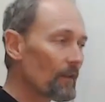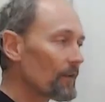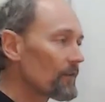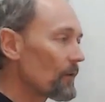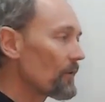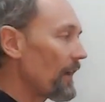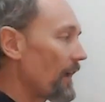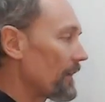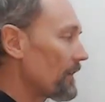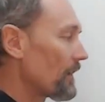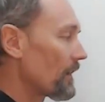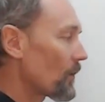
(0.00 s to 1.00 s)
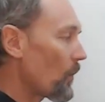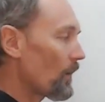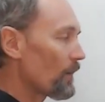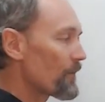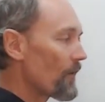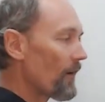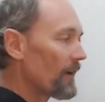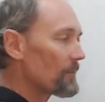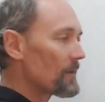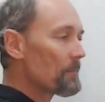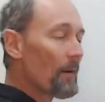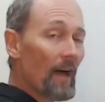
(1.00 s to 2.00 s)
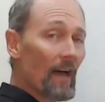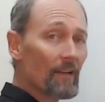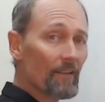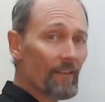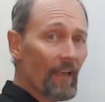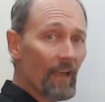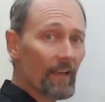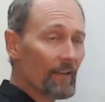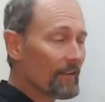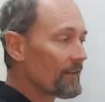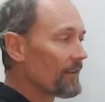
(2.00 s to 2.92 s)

you then qualify to be part of that.